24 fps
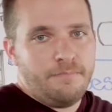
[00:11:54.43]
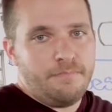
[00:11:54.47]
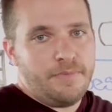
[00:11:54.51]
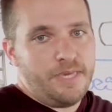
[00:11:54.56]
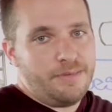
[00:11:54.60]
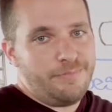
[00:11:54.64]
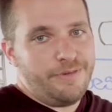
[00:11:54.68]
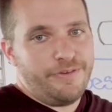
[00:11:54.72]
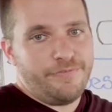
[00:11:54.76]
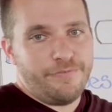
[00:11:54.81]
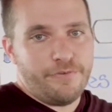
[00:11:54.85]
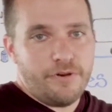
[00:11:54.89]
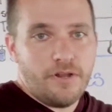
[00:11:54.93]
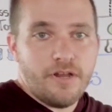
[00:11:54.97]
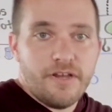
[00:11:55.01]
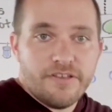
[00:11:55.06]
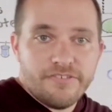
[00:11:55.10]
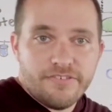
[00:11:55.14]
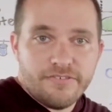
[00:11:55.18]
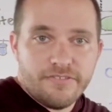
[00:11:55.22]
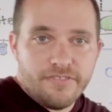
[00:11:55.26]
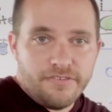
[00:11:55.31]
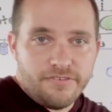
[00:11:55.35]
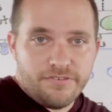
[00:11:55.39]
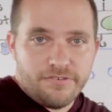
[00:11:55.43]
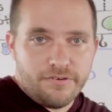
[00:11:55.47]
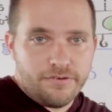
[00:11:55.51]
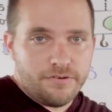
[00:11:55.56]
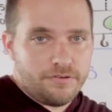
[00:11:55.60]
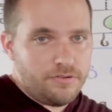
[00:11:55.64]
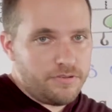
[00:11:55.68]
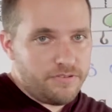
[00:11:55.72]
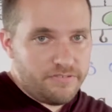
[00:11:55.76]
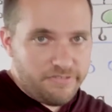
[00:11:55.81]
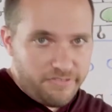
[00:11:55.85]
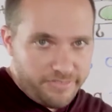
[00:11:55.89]
maybe for us, this
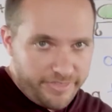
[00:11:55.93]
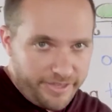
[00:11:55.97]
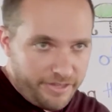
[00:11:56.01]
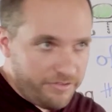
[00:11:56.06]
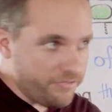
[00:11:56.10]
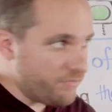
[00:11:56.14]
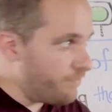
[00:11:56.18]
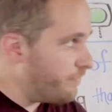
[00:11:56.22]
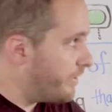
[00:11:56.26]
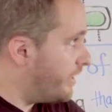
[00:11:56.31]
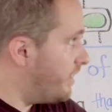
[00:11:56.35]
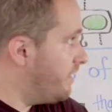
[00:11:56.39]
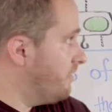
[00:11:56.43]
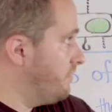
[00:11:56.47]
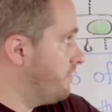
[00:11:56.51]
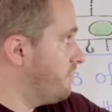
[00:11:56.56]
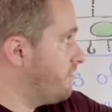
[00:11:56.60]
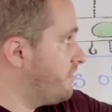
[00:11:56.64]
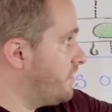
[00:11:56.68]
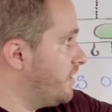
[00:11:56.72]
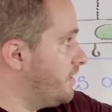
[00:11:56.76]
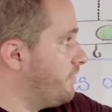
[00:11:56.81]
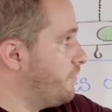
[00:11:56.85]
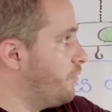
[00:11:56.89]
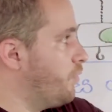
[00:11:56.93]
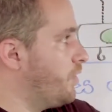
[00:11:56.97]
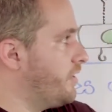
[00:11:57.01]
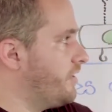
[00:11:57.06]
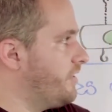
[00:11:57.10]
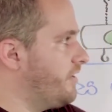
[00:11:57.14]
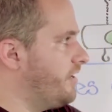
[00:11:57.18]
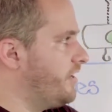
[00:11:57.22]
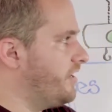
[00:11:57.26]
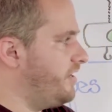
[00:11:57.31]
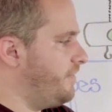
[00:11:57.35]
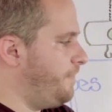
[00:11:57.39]
circle is 1,000 pounds instead of
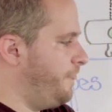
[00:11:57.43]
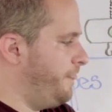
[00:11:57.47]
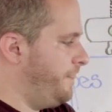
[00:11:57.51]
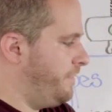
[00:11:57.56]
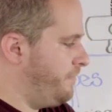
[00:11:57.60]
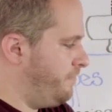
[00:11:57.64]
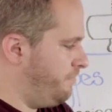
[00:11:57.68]
1 ton.